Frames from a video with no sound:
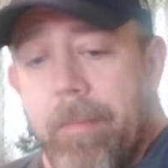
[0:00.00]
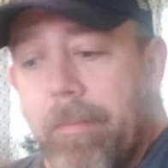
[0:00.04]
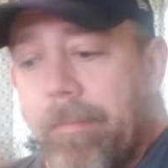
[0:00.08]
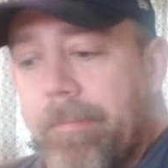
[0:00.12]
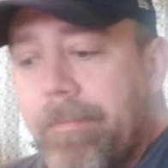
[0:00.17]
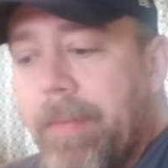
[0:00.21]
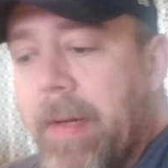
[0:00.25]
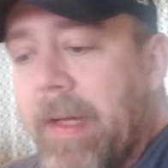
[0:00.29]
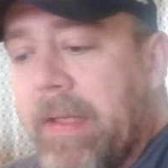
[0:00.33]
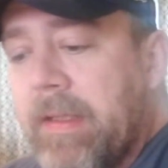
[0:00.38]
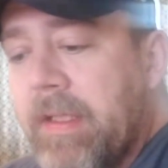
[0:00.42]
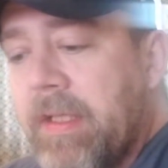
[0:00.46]

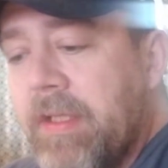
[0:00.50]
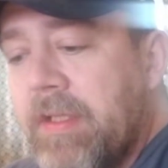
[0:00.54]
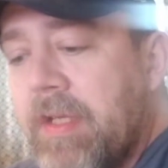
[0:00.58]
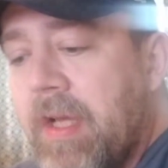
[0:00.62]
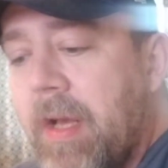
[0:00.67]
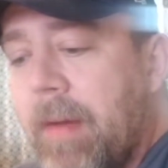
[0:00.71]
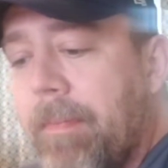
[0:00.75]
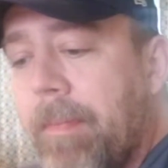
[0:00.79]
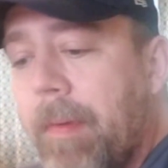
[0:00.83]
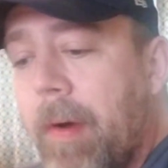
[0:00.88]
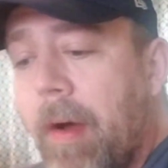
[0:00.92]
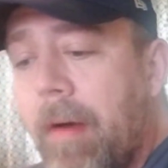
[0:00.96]
Picked this
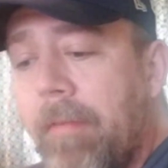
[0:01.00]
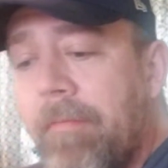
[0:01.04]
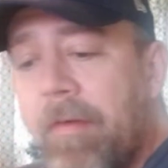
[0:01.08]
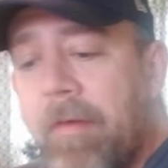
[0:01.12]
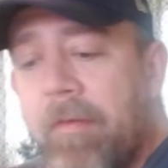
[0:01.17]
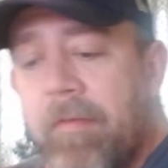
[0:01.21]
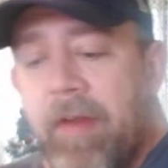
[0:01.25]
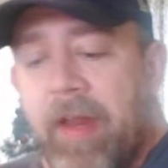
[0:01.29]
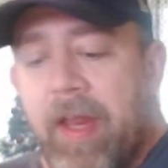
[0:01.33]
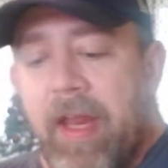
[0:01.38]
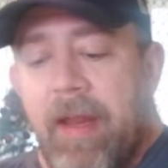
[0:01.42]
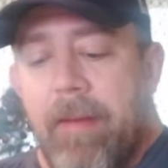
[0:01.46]
up off
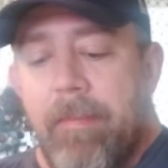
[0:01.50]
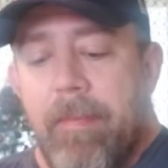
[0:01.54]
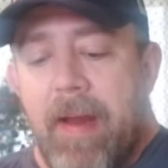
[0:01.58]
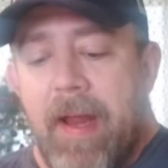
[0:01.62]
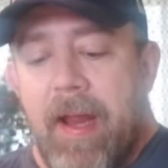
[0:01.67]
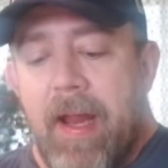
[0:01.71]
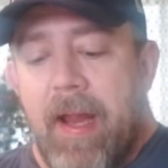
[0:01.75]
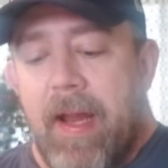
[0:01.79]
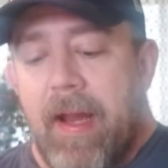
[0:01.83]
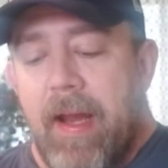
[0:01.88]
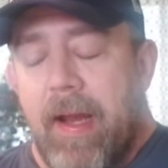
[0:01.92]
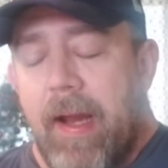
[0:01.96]
of
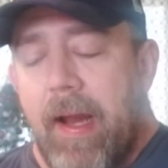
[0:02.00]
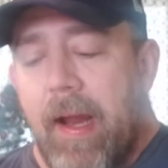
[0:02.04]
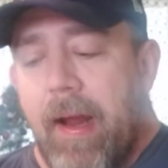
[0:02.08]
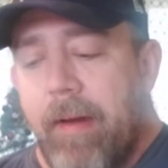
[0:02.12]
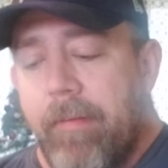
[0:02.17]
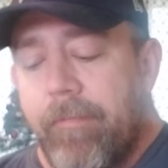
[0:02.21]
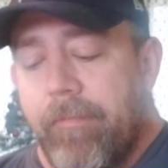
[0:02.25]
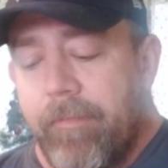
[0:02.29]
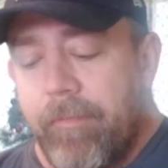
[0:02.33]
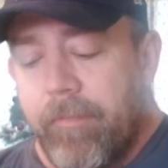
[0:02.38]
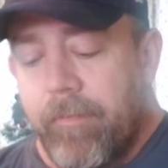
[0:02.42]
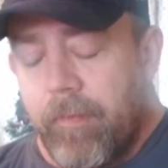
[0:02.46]
eBay.
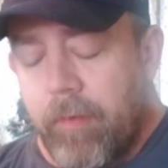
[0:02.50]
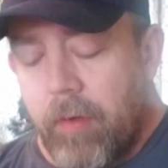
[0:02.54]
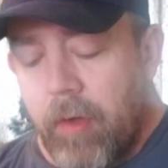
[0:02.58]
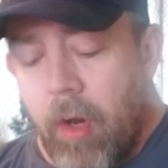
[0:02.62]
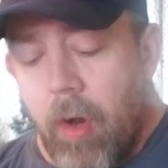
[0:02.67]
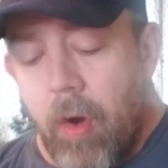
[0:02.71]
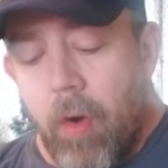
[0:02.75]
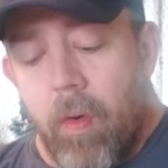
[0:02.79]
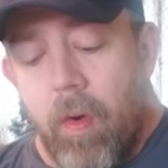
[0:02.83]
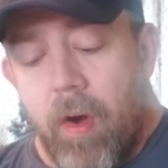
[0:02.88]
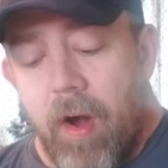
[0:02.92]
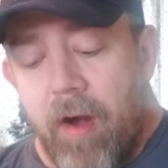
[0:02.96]

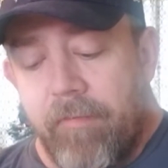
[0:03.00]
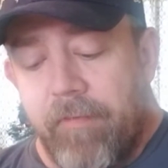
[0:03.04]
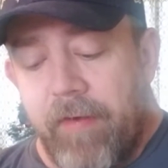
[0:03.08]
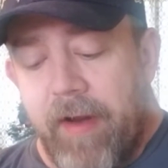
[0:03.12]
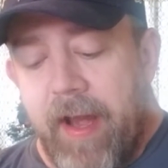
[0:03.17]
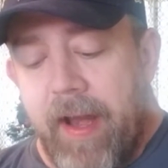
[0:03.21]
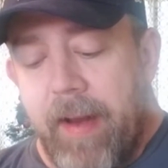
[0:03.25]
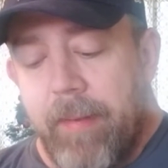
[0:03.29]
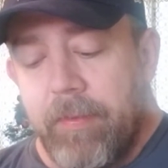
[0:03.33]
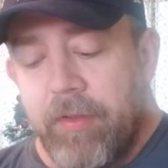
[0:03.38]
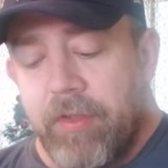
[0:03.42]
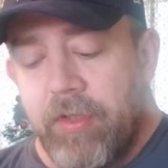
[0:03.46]
Off of
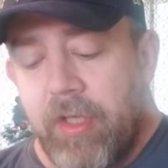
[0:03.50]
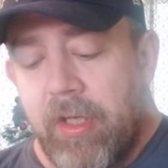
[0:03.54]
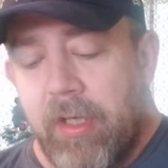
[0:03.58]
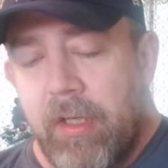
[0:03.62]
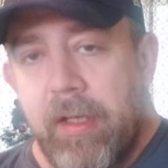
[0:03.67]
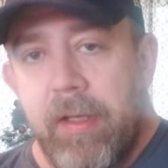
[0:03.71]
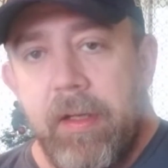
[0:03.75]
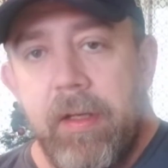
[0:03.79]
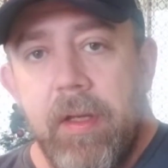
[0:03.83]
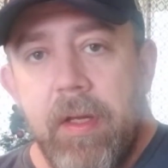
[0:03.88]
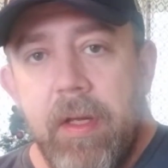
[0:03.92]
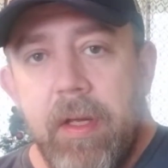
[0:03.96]

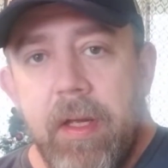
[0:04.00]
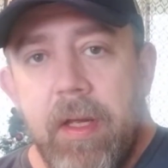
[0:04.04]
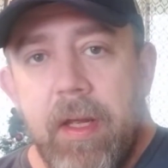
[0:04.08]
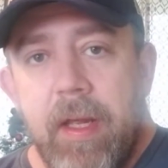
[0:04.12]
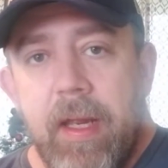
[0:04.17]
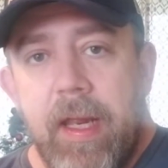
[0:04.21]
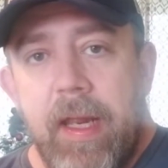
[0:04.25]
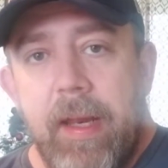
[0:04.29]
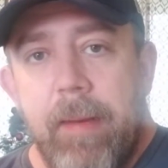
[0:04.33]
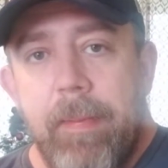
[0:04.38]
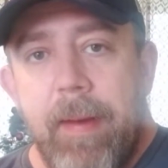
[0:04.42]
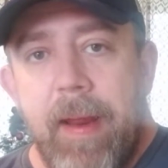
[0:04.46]
Amazon.
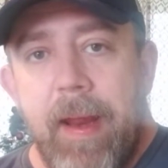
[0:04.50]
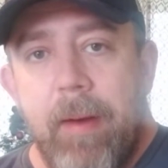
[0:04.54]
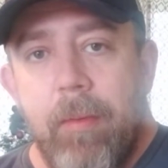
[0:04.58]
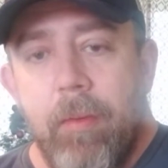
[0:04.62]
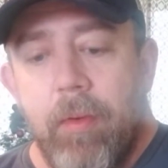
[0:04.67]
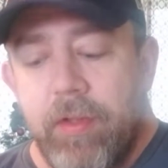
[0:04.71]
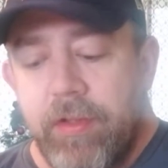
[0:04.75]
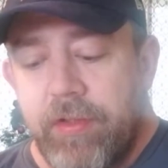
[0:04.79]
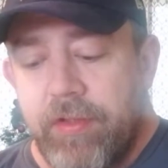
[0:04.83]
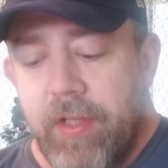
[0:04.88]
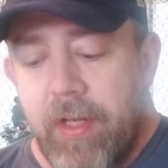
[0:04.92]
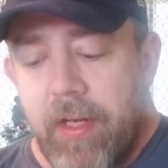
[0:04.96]
eBay
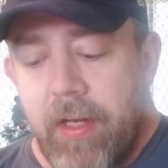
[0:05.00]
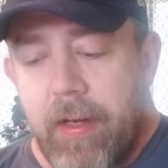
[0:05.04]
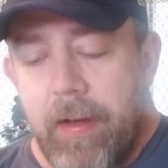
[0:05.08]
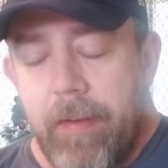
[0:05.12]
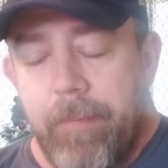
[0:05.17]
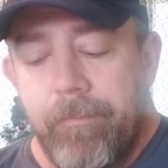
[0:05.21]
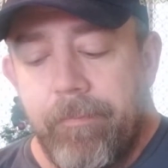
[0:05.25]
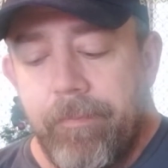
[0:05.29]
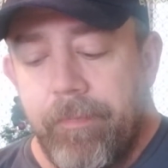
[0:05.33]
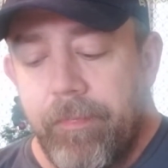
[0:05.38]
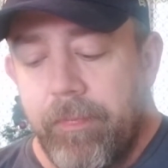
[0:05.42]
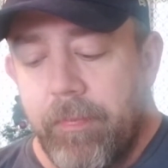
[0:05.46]
was
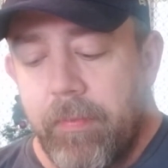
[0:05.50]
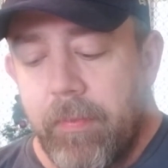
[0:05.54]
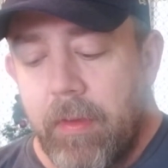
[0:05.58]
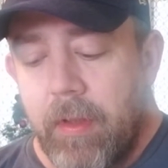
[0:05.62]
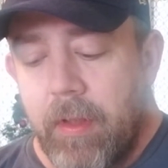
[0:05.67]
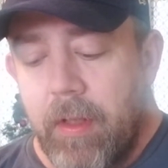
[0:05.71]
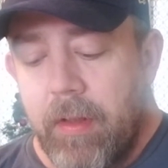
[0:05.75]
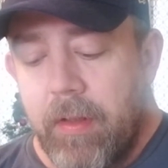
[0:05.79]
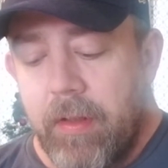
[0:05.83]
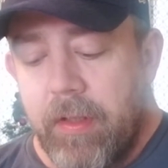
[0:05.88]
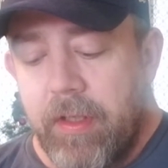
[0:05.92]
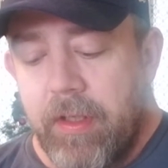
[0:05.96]

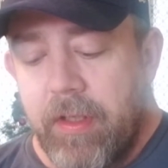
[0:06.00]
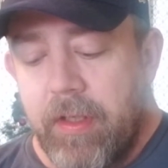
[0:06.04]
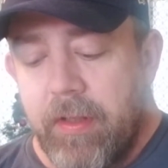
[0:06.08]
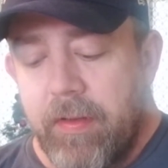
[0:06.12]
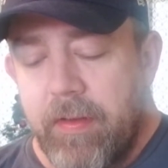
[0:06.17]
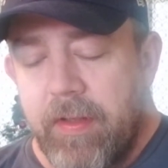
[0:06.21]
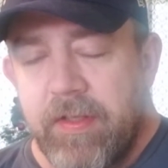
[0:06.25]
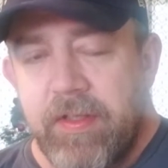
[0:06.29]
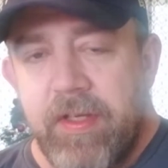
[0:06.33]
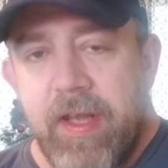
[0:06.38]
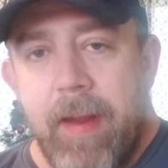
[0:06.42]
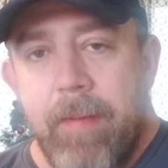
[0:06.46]

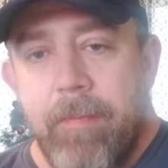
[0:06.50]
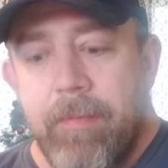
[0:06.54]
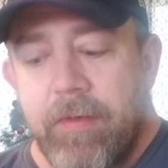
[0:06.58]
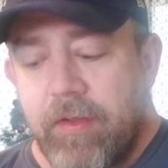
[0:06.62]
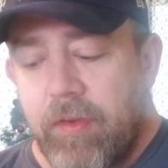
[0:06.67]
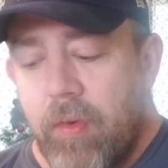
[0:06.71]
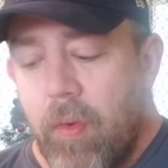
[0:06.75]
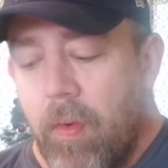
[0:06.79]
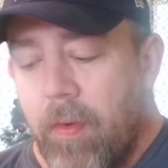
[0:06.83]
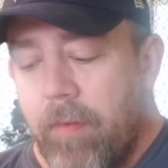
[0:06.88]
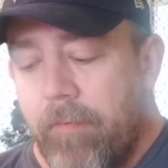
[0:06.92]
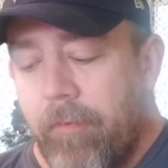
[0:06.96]
this game was
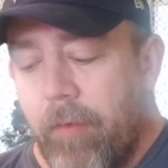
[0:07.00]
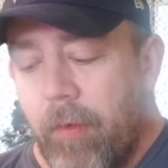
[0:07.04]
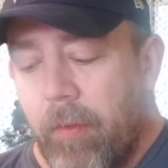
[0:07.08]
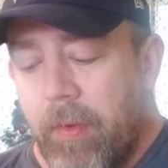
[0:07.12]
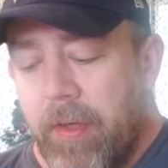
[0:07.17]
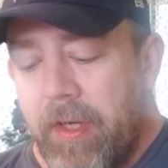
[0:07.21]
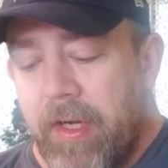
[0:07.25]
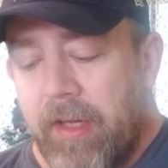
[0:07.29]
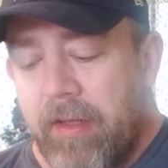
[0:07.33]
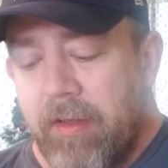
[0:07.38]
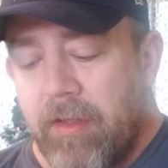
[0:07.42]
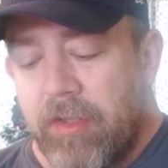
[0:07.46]
going for a
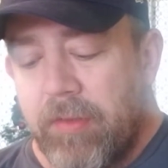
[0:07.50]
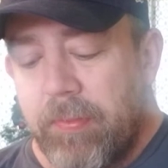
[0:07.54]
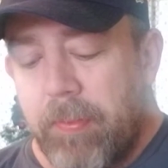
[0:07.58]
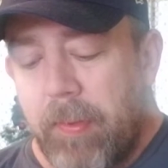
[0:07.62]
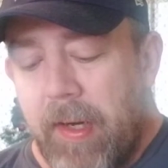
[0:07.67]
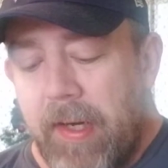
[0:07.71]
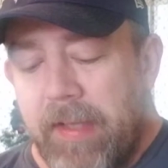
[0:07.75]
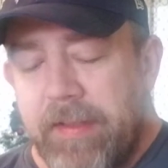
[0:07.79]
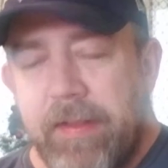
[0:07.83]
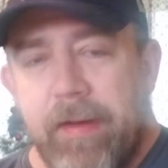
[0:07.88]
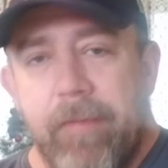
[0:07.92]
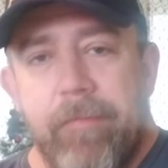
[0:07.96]
ridiculous
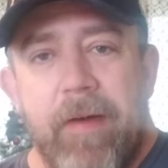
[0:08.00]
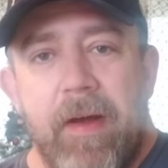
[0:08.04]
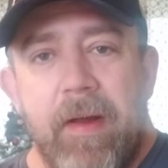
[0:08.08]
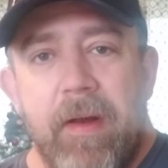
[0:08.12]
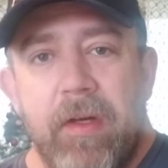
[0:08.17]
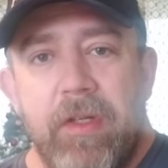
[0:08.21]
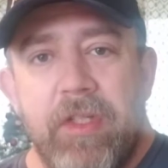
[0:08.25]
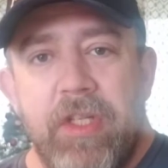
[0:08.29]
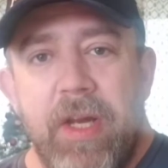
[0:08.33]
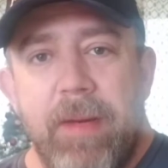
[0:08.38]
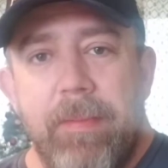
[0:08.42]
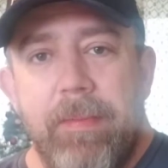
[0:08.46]
price. I found a
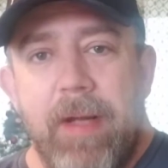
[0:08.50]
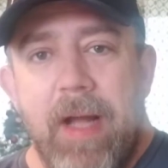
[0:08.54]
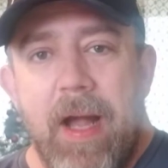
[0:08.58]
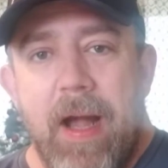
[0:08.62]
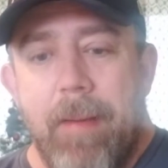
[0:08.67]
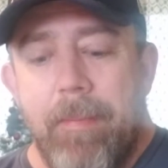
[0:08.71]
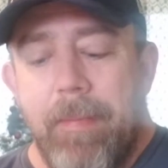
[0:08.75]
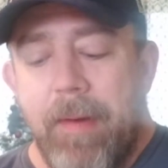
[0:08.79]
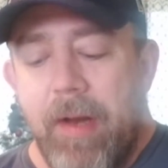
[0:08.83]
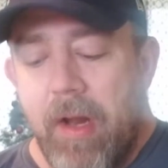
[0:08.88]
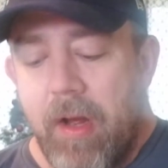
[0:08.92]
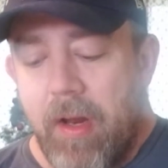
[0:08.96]
cheap
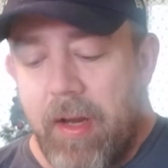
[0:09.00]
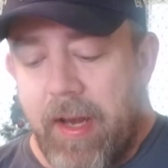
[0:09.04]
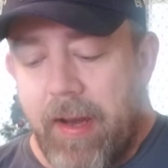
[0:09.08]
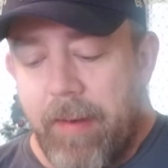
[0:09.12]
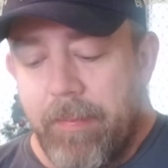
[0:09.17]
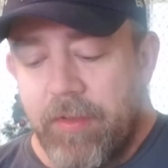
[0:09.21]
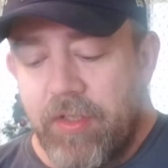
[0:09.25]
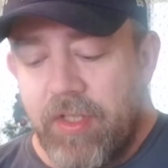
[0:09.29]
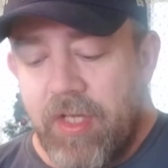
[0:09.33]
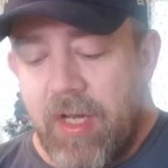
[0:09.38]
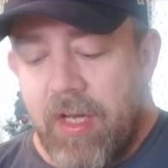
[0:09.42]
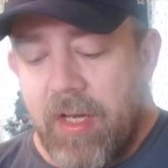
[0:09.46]
copy on
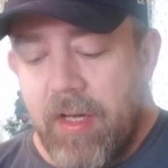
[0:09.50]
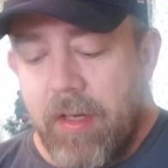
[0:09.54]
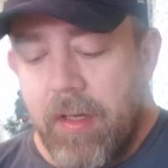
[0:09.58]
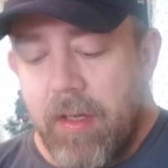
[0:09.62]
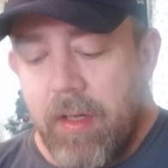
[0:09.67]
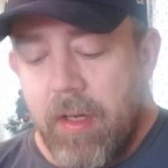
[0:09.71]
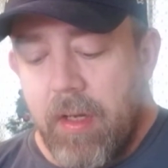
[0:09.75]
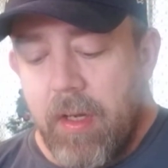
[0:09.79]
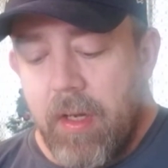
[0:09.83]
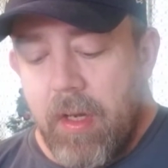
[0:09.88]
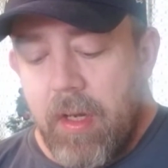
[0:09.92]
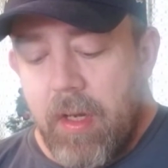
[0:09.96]
Amazon.
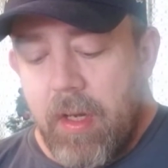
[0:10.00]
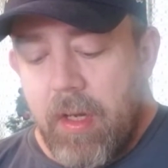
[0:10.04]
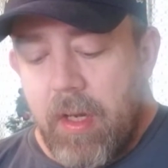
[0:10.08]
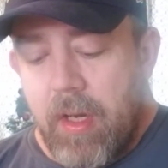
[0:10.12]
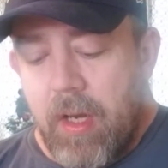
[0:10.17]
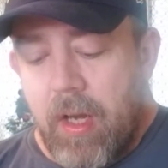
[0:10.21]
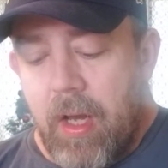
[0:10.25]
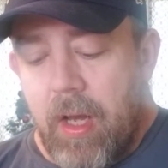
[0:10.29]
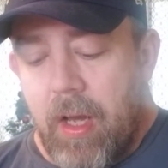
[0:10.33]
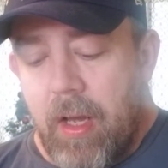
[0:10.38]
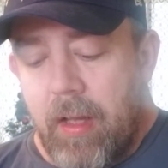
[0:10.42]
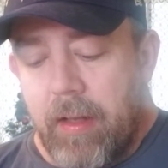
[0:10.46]

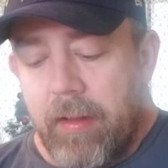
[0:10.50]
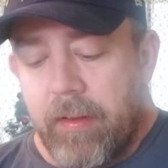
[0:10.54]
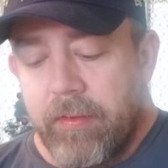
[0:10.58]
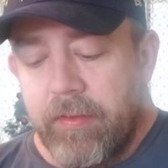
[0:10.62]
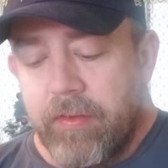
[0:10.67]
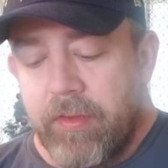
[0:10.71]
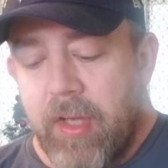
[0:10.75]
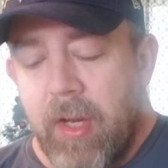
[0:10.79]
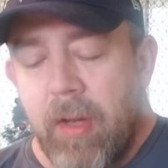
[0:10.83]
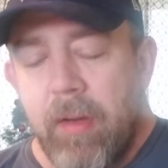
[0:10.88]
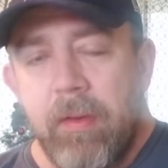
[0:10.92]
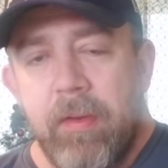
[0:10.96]

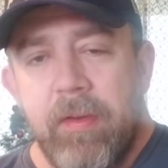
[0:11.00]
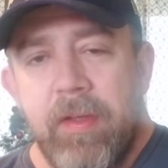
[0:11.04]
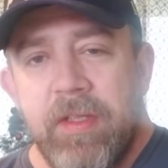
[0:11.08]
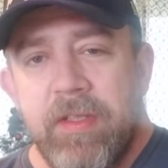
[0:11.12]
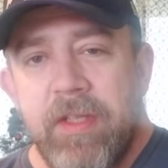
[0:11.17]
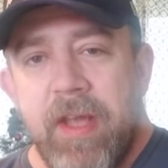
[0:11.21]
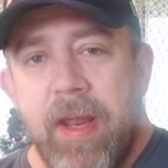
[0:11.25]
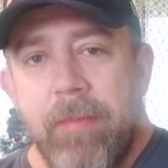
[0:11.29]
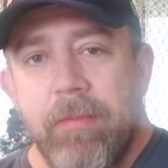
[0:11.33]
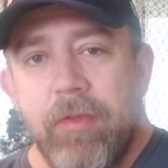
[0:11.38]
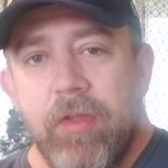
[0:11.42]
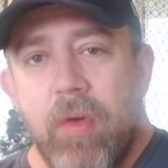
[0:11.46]
This
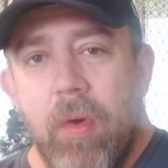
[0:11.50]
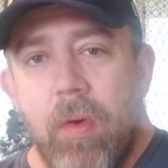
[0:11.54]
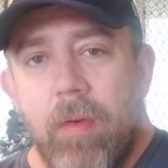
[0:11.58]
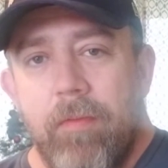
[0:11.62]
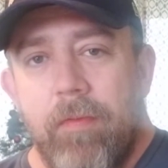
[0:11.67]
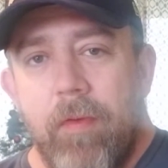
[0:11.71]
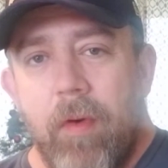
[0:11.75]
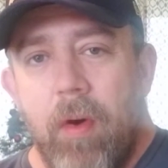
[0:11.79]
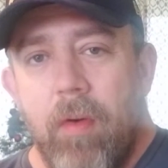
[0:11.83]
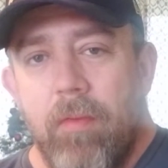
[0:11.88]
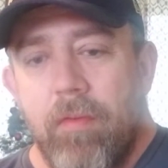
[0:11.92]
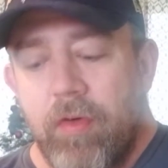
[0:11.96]
game was going
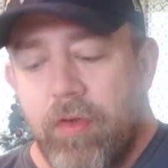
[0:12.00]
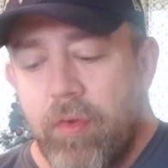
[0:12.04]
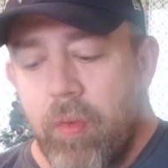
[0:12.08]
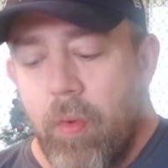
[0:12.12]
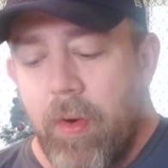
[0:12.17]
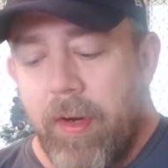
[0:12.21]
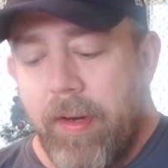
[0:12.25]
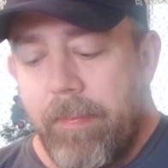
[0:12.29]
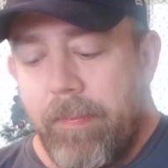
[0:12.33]
for over 20